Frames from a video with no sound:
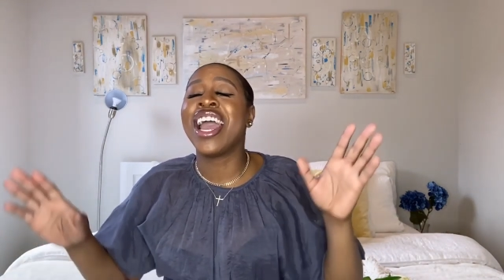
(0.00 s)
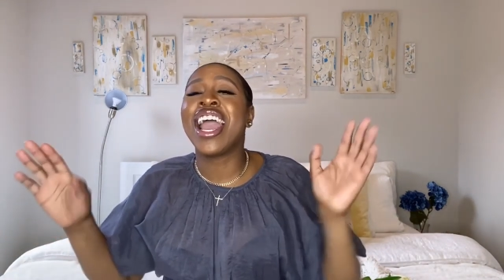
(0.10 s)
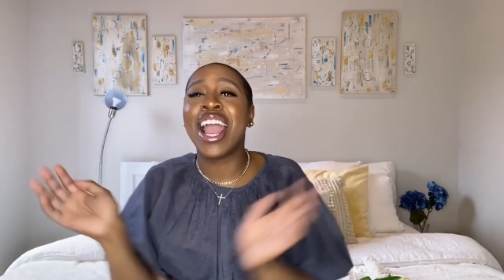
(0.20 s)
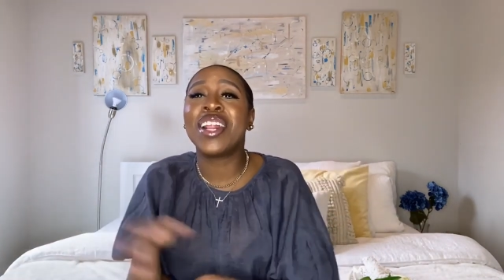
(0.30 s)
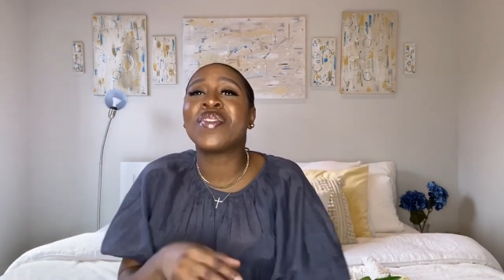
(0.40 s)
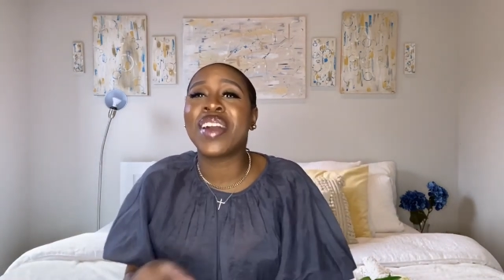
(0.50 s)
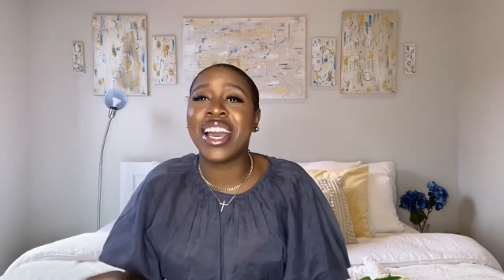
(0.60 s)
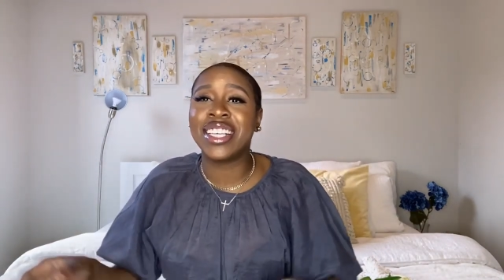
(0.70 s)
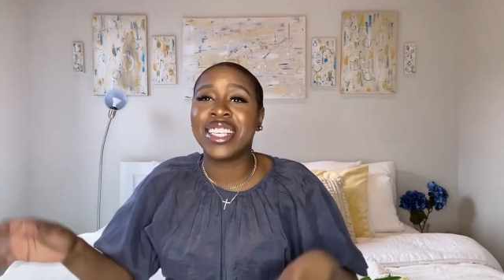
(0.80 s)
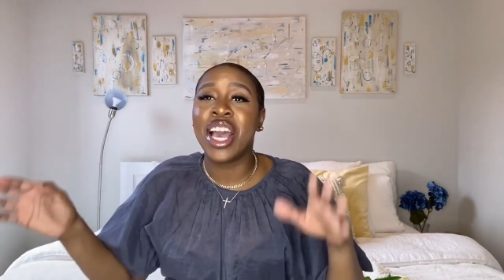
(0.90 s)

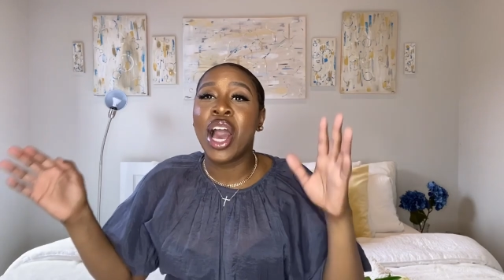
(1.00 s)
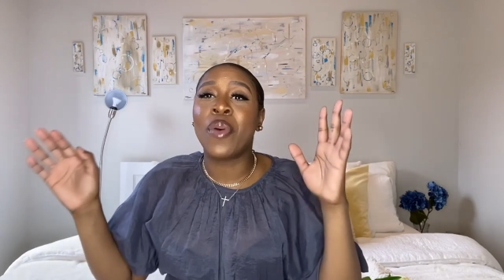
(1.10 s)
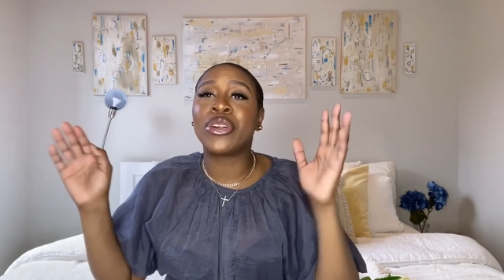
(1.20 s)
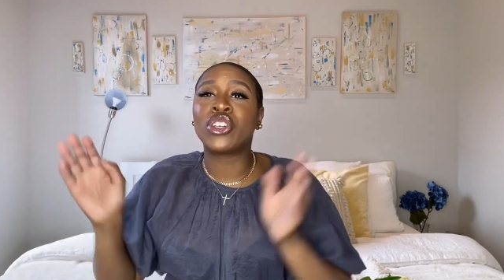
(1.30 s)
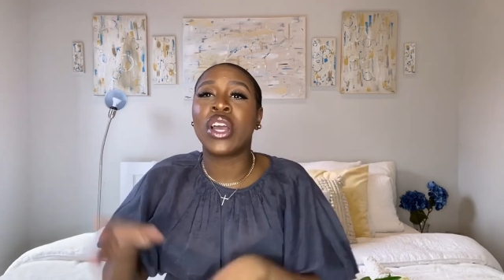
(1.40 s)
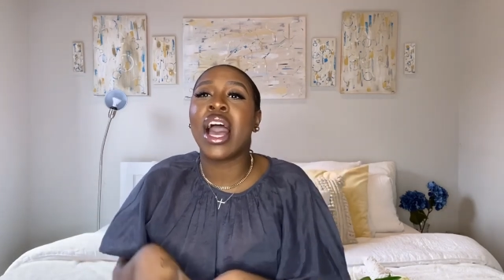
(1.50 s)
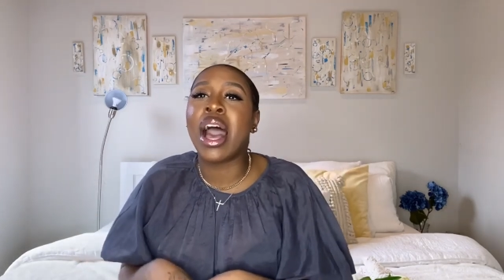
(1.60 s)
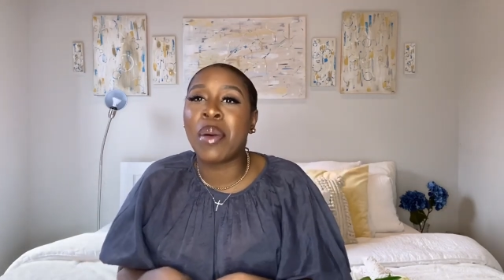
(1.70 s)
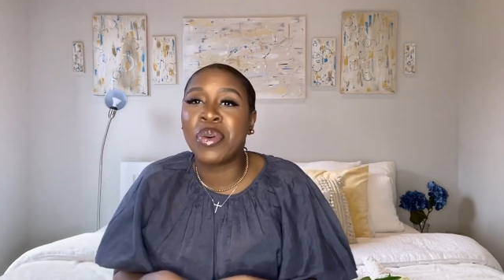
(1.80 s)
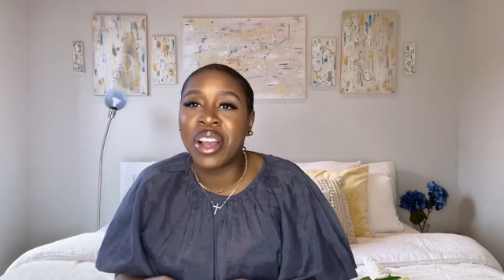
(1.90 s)
anyways, I want to show you
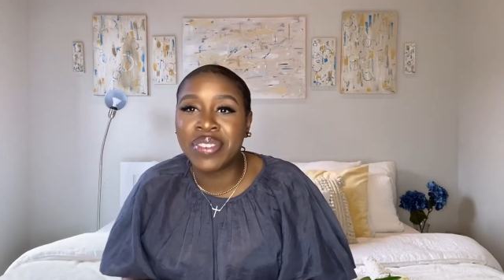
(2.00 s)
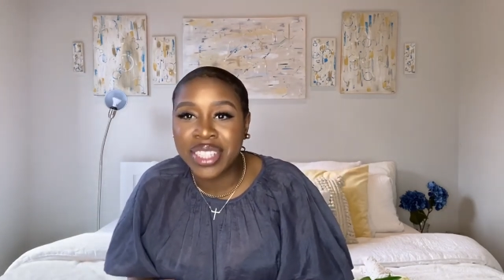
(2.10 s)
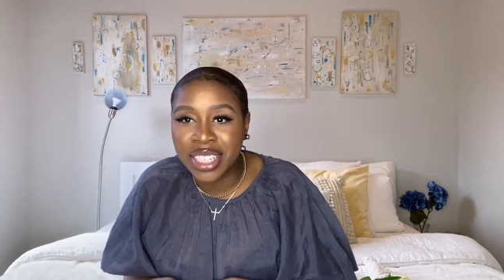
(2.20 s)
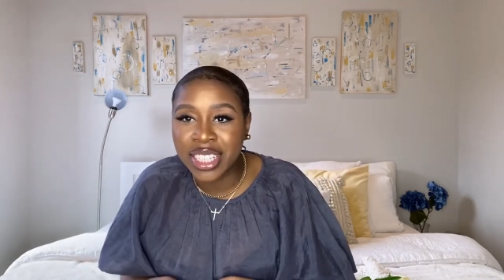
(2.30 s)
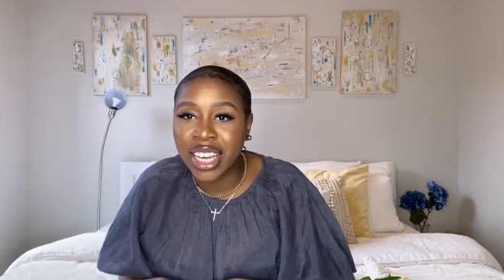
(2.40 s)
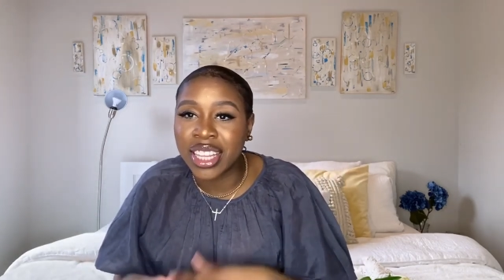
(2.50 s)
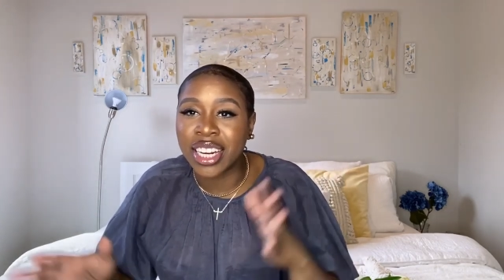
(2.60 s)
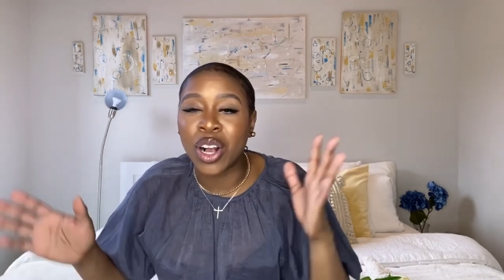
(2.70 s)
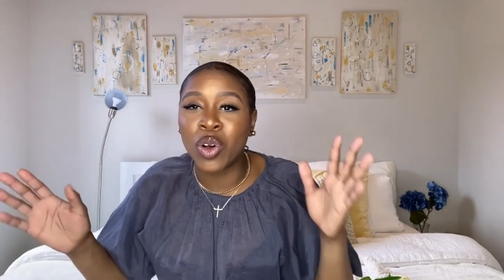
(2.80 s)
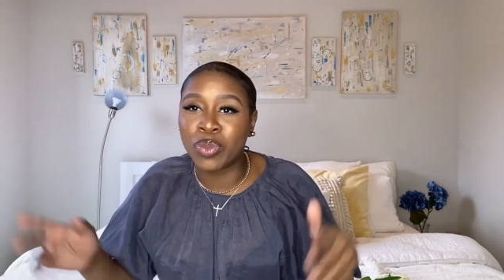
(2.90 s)
how I put everything together and I
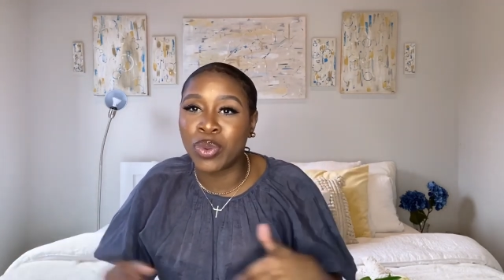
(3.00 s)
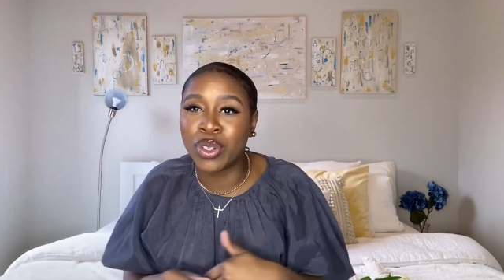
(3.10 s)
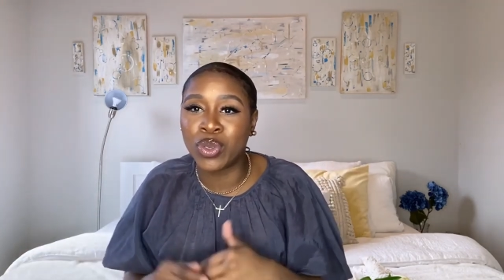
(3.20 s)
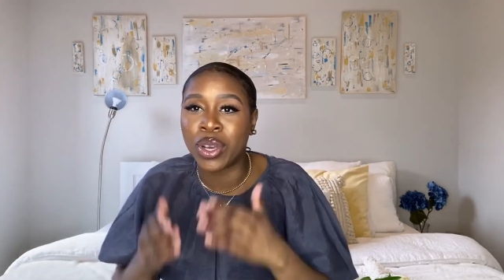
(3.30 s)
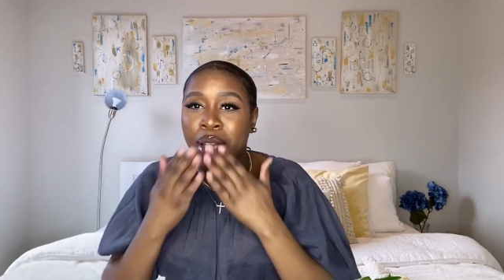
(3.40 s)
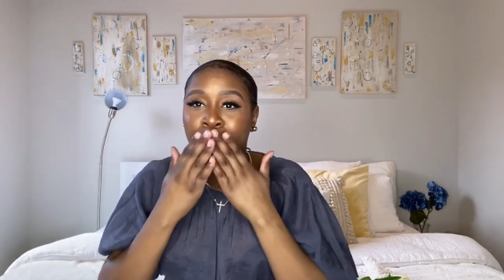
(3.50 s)
hope you enjoy it.